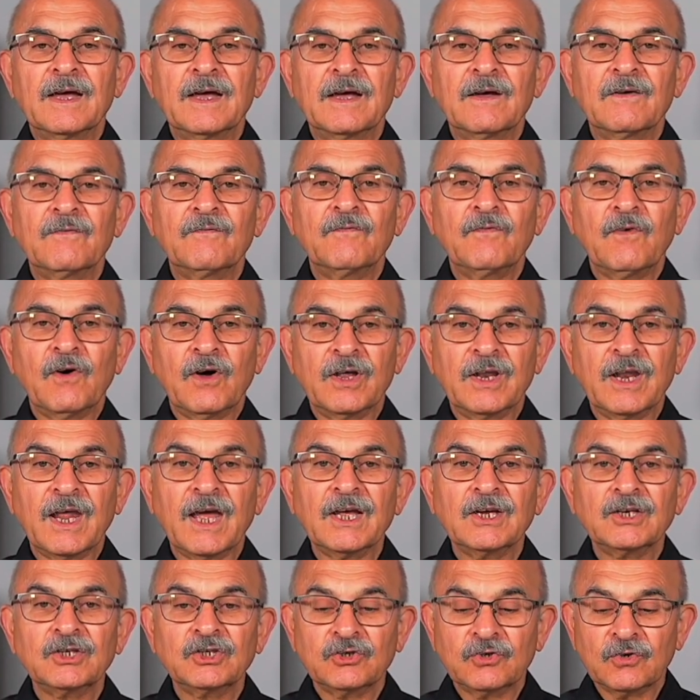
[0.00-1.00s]

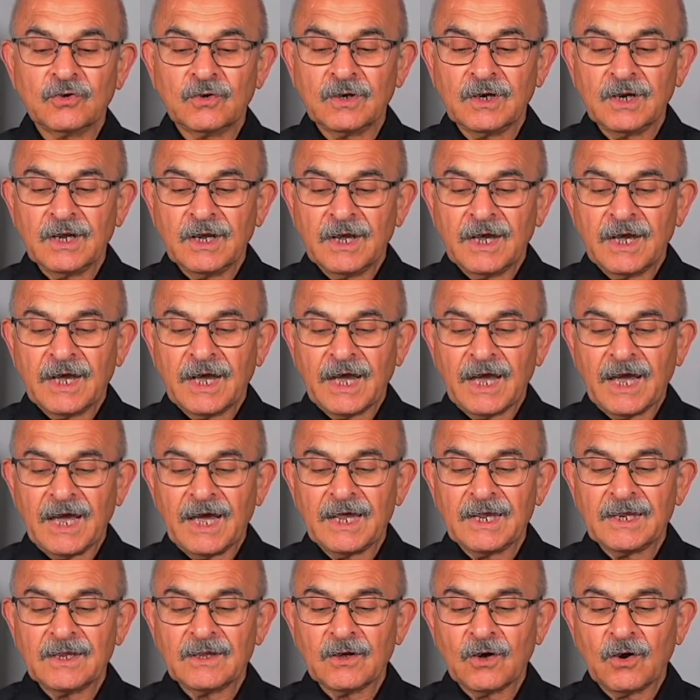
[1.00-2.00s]
financial
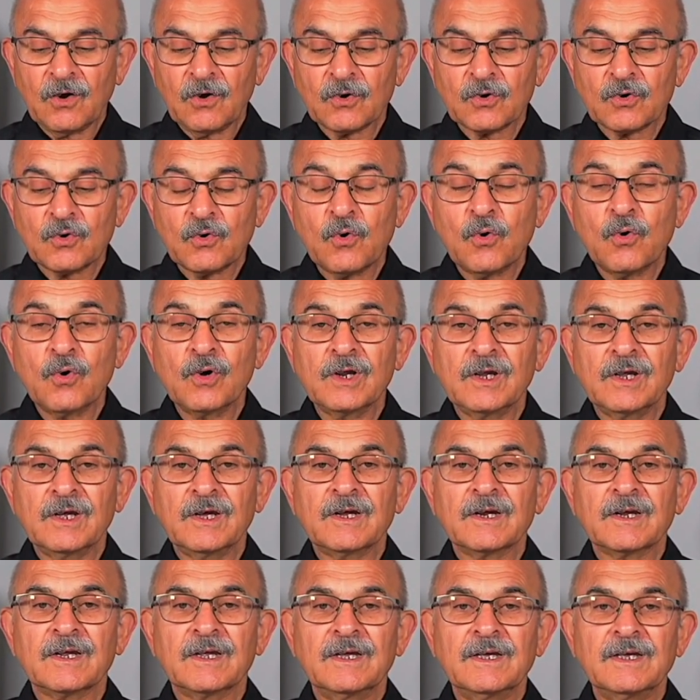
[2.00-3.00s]
and our
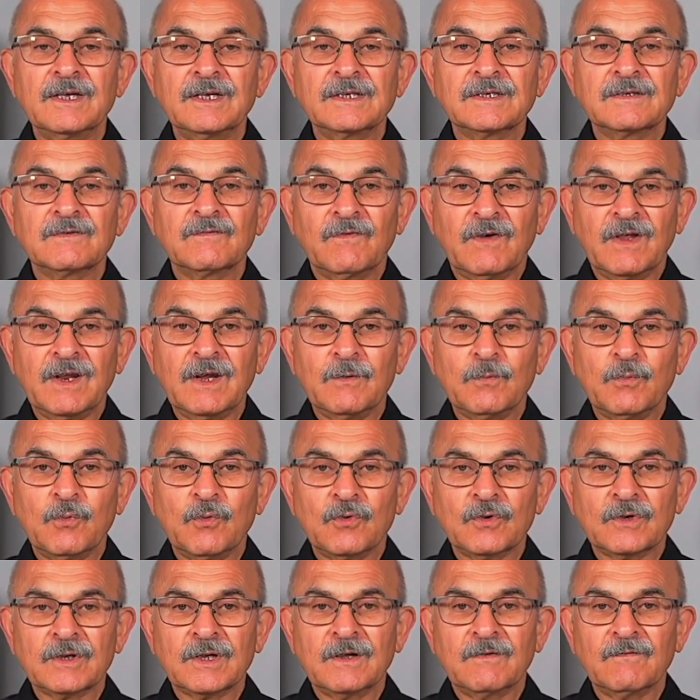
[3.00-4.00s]
career is very
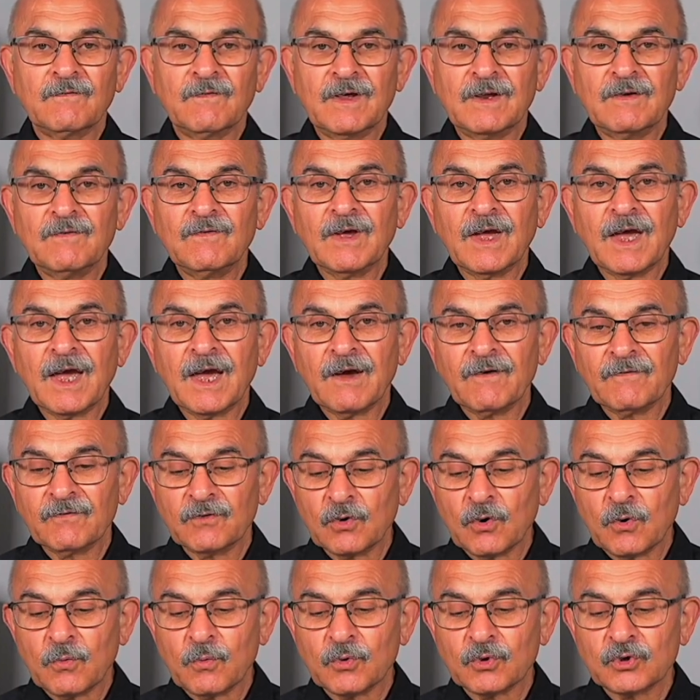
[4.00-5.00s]
important. When we have
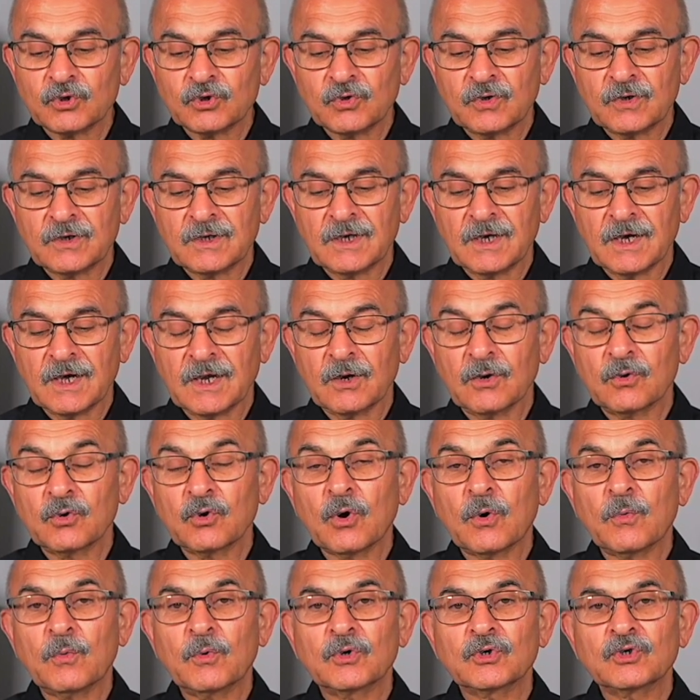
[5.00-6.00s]
the opportunity, and
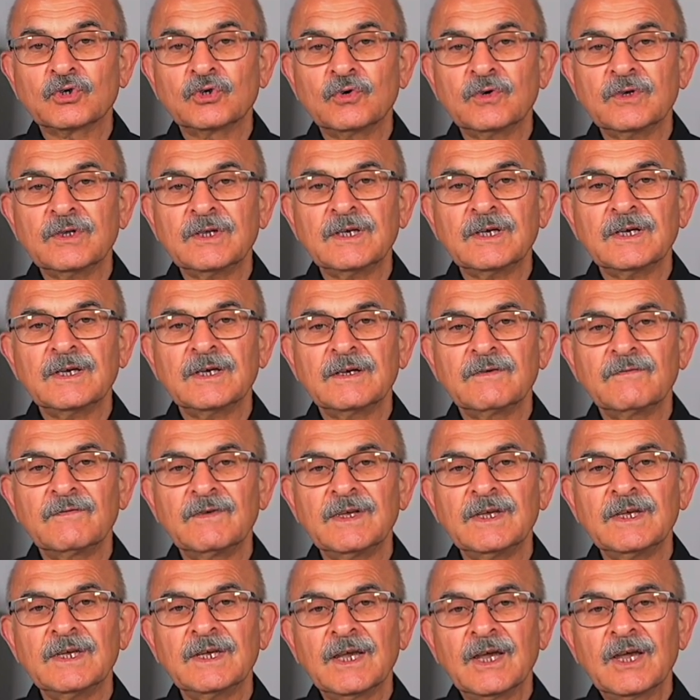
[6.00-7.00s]
the opportunity
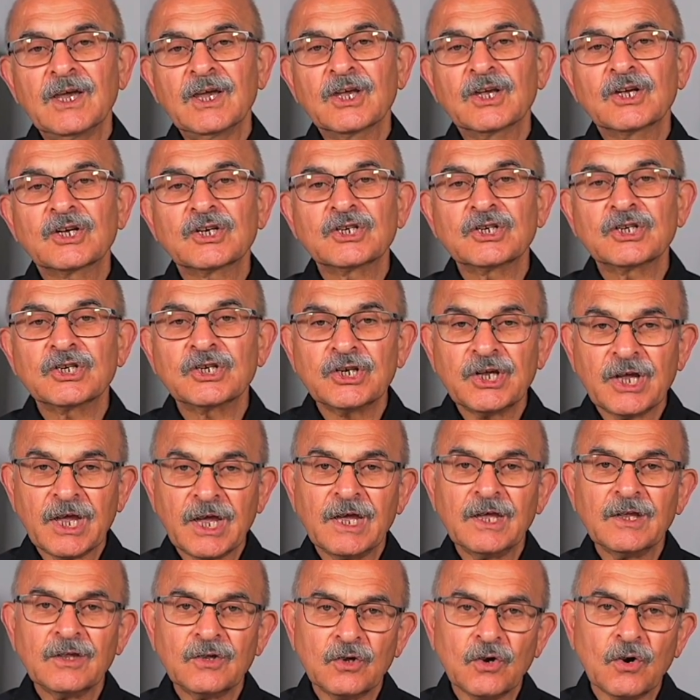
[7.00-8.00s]
we
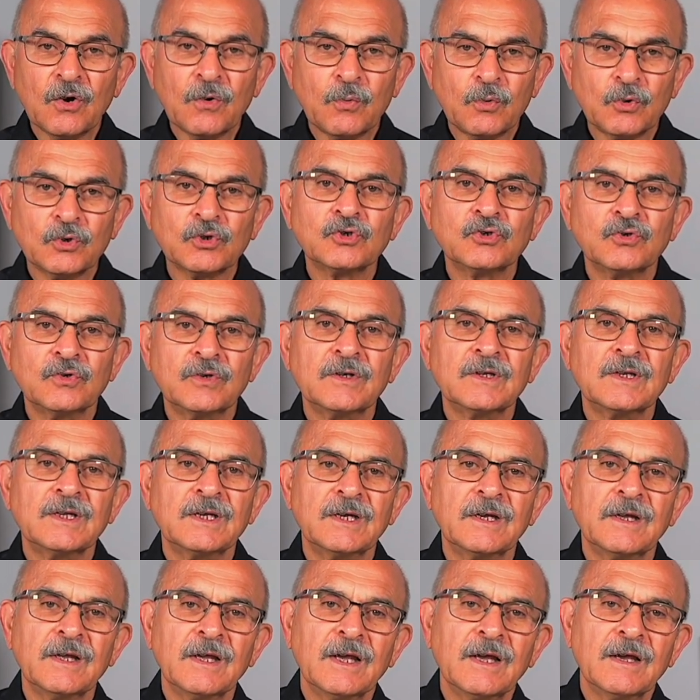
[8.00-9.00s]
create the
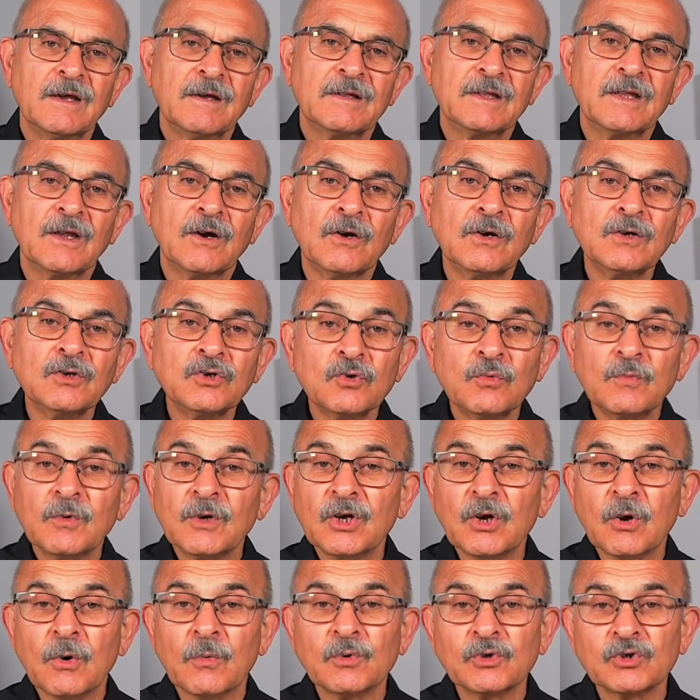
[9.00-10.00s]
opportunity. There are so
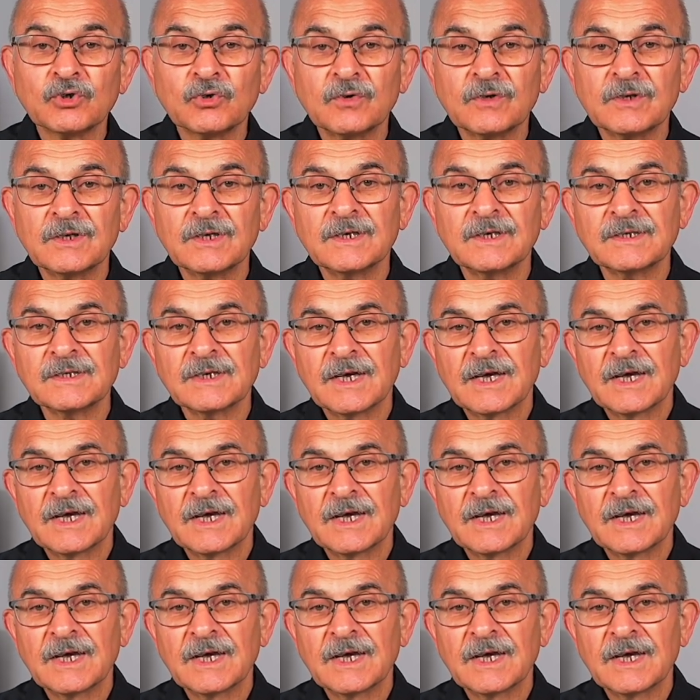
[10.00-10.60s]
many opportunities